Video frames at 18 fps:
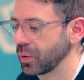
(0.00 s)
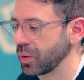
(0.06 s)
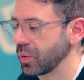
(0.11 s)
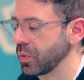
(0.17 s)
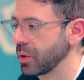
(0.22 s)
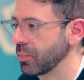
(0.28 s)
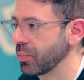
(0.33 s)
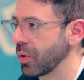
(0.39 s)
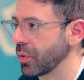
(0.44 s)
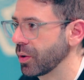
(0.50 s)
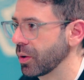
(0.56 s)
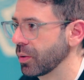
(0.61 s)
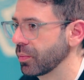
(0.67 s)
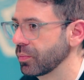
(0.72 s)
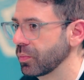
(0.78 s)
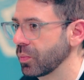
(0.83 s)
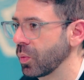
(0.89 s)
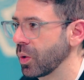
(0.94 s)
cui bono.
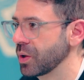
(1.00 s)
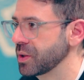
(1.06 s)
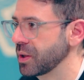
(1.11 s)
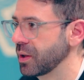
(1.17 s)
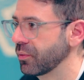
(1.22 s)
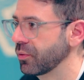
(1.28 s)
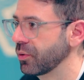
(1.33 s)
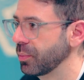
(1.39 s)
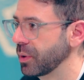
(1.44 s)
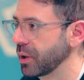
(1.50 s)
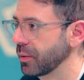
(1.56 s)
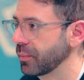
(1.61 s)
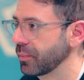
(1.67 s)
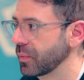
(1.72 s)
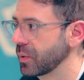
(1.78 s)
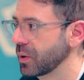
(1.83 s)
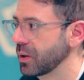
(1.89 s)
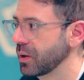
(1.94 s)
What's in it for me?
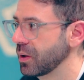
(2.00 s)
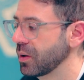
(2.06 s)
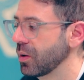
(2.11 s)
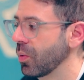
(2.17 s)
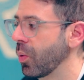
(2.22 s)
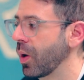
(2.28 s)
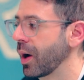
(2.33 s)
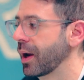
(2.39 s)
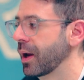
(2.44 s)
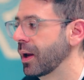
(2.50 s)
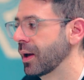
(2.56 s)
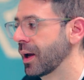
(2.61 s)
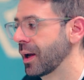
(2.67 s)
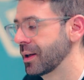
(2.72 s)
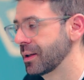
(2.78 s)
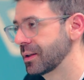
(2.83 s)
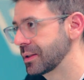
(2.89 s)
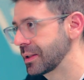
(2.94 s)
What can
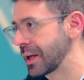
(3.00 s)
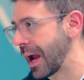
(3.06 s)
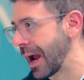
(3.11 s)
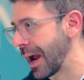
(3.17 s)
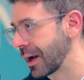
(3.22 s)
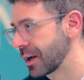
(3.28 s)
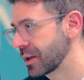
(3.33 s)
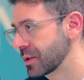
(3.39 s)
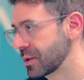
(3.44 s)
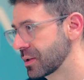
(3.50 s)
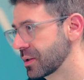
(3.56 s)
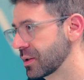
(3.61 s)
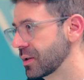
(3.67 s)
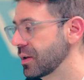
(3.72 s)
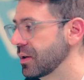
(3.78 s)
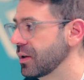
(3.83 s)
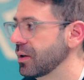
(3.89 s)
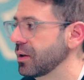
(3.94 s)
I tax,
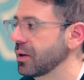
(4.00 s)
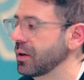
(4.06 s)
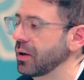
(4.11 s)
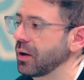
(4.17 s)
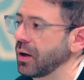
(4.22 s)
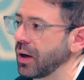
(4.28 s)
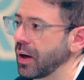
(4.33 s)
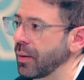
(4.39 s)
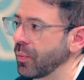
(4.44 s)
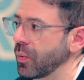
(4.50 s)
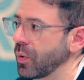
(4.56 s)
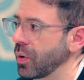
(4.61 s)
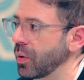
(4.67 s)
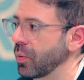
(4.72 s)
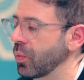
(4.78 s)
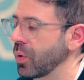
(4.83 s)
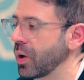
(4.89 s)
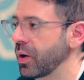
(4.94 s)

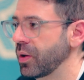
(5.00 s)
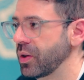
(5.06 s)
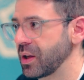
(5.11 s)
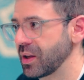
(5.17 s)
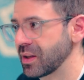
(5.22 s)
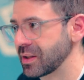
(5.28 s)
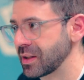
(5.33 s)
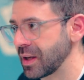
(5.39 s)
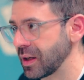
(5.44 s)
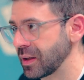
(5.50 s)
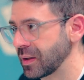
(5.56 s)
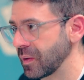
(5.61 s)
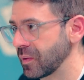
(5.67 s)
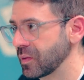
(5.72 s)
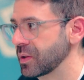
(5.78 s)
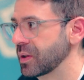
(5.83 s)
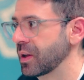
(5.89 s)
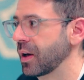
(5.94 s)
or what are the
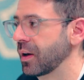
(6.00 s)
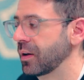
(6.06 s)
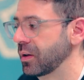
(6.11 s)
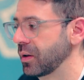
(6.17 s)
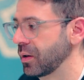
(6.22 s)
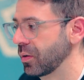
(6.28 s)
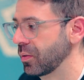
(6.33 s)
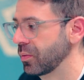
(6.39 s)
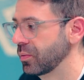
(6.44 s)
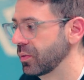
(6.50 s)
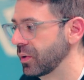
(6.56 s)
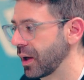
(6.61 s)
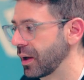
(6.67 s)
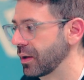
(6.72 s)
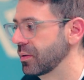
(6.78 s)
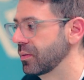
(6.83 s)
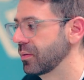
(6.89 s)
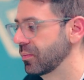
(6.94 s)
incentives
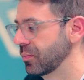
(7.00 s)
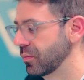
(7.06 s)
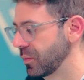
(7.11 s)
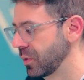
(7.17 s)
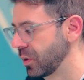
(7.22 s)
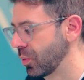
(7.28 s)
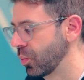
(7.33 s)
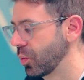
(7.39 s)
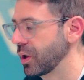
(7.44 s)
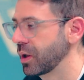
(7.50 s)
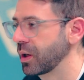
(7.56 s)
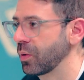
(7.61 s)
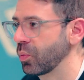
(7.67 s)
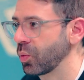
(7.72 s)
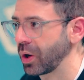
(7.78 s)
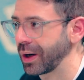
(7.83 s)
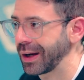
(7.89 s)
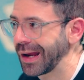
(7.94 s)
that we
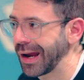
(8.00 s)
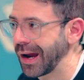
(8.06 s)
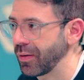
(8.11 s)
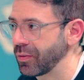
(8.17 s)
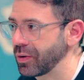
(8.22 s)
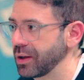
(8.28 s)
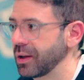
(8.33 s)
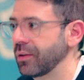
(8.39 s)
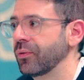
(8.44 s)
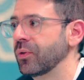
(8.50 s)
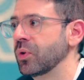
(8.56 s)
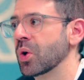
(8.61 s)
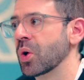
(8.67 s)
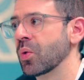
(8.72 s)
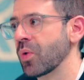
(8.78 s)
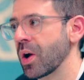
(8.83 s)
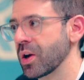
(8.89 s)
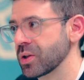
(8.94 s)
can work out if
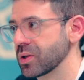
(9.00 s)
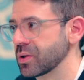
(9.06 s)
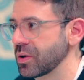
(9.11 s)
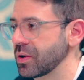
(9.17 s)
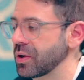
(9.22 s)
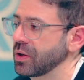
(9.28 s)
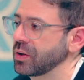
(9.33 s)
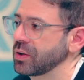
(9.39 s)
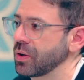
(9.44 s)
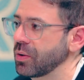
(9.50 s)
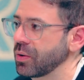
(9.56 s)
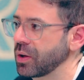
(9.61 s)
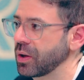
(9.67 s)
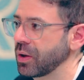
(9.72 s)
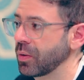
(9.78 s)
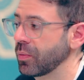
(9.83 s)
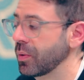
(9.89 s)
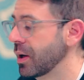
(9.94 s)
you're registered in
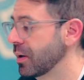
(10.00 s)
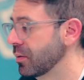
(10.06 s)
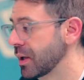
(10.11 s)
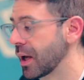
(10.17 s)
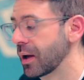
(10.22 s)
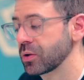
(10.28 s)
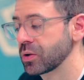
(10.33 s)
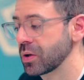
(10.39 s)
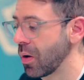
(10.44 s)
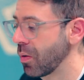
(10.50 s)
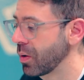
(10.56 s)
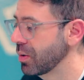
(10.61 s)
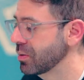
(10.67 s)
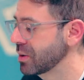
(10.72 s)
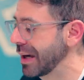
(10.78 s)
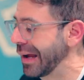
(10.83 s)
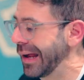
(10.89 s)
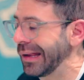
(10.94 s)
Tokyo? And yeah,
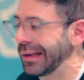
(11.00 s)
Tokyo's got